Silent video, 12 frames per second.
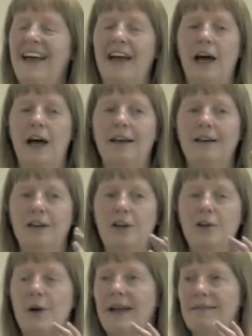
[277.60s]
And
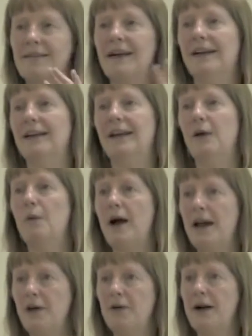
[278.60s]
you know exactly
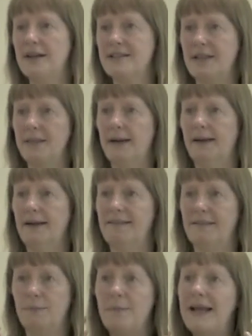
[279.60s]
where you're at in that
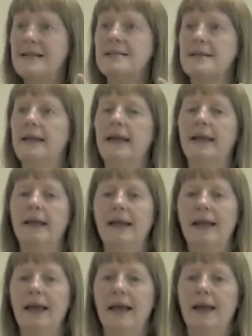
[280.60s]
lesson mentally.
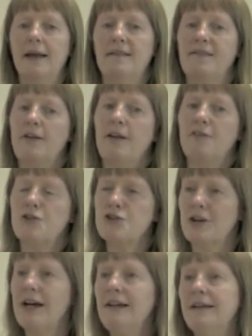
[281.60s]
So if a
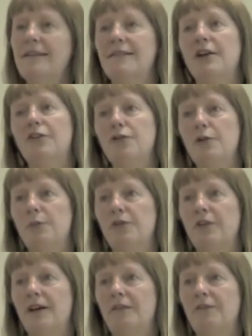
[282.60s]
child is
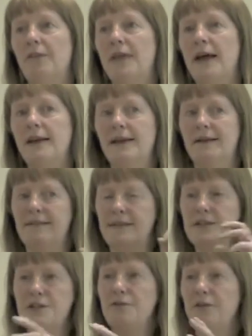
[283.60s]
disruptive, then it's
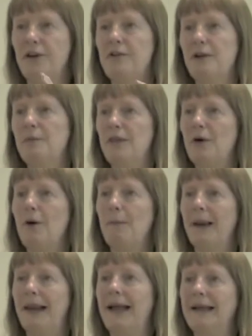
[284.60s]
interfering with your
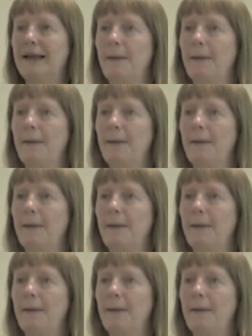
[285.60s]
plan.